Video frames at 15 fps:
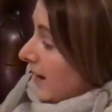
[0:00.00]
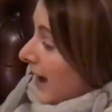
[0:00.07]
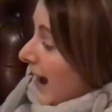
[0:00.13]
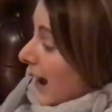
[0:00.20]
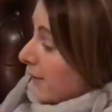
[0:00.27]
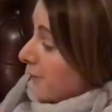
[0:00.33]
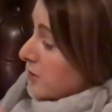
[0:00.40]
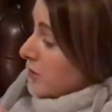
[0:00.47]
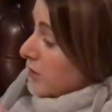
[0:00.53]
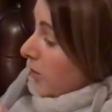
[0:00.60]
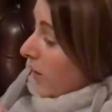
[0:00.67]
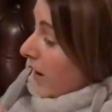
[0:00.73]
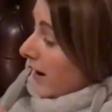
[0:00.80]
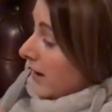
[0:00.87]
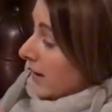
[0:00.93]
After a
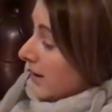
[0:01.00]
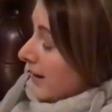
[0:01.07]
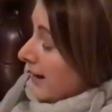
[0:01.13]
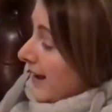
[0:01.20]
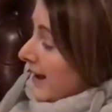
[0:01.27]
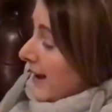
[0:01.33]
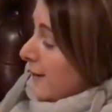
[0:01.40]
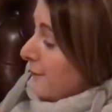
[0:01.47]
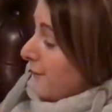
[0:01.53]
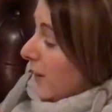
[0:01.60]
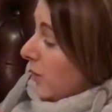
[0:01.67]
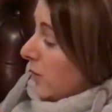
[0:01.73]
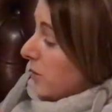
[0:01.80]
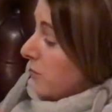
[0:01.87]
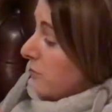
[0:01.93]
while, he
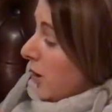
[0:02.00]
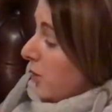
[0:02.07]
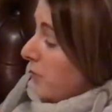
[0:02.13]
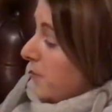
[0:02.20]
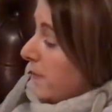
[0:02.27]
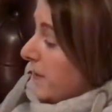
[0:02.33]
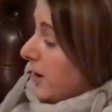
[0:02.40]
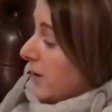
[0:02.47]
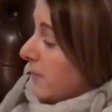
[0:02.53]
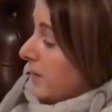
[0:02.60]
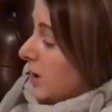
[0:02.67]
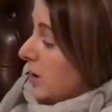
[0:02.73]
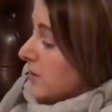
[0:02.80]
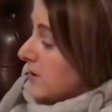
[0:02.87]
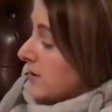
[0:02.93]
felt the rope become
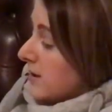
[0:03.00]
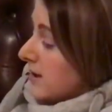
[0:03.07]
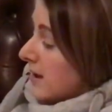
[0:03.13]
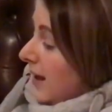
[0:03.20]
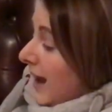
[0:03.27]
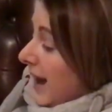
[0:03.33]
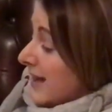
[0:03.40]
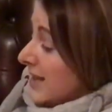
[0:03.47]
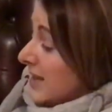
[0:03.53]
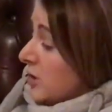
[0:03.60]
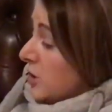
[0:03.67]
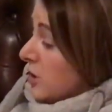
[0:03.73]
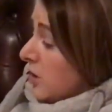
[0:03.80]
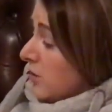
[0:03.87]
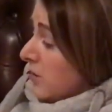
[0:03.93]
loose, and he
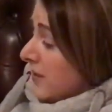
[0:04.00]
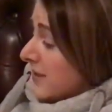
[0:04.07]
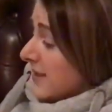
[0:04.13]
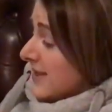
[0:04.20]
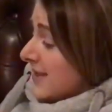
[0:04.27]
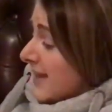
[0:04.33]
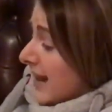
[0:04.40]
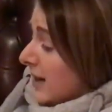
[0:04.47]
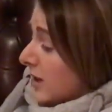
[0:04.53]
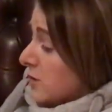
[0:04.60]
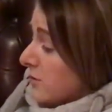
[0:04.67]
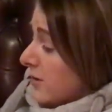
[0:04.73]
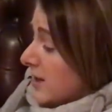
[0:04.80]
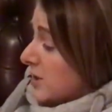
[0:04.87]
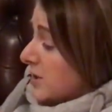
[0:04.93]
knew that the sack
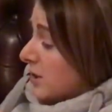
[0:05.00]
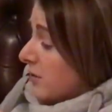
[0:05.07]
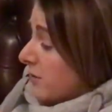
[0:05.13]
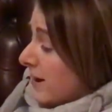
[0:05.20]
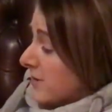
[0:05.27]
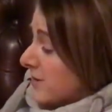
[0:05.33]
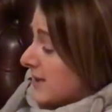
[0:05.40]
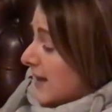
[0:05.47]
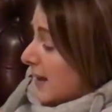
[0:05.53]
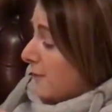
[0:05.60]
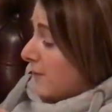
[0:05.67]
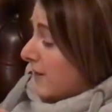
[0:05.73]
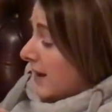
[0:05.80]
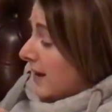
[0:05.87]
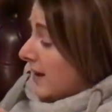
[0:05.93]
had reached the ground
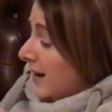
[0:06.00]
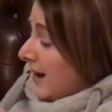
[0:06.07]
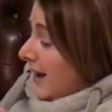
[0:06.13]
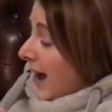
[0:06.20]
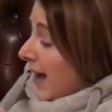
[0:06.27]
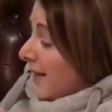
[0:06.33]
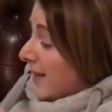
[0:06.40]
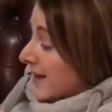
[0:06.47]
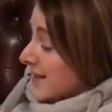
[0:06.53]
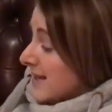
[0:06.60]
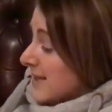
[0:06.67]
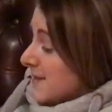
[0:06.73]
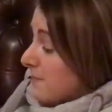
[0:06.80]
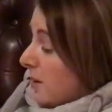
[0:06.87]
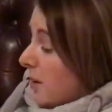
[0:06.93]
safely and that
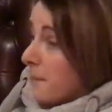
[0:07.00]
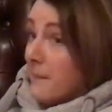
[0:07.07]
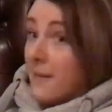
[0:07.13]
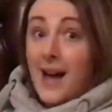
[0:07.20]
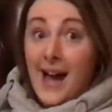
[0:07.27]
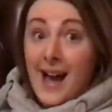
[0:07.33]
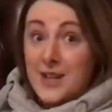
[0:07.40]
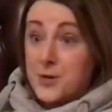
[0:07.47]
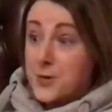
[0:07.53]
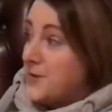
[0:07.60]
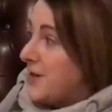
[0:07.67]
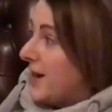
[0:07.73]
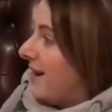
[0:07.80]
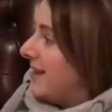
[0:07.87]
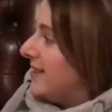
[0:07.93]
his mum had
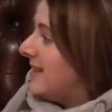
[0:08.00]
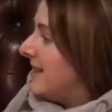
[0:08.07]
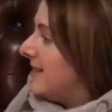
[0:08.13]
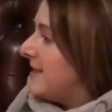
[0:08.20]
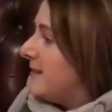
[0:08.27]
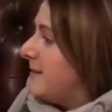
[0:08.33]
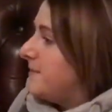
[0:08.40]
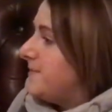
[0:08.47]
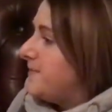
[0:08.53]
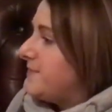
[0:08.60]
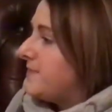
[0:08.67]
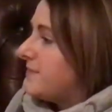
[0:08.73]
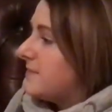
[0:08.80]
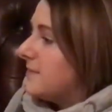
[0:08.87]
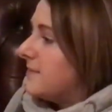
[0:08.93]
untied it.
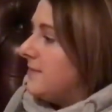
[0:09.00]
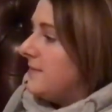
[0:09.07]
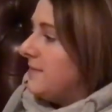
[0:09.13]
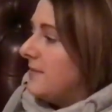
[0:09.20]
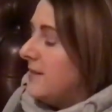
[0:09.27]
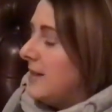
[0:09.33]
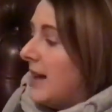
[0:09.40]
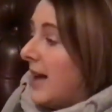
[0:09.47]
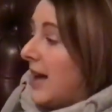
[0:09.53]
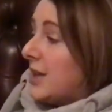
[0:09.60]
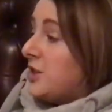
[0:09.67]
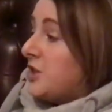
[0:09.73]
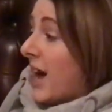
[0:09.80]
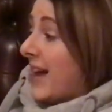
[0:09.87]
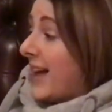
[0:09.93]

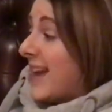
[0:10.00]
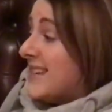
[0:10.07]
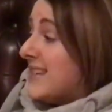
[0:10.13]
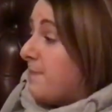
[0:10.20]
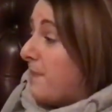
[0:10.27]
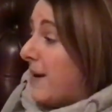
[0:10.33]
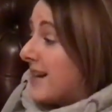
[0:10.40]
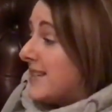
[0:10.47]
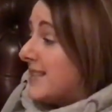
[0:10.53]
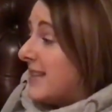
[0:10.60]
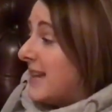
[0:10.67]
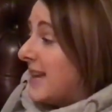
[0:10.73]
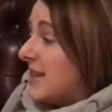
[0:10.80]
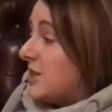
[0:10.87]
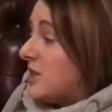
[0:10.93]
Jack headed back to the
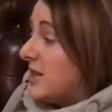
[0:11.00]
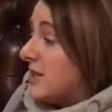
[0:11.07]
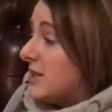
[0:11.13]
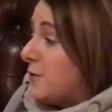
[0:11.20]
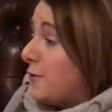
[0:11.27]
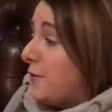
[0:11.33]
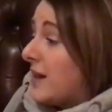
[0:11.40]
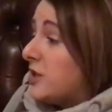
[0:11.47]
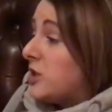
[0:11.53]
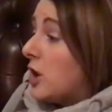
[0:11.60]
kitchen to fetch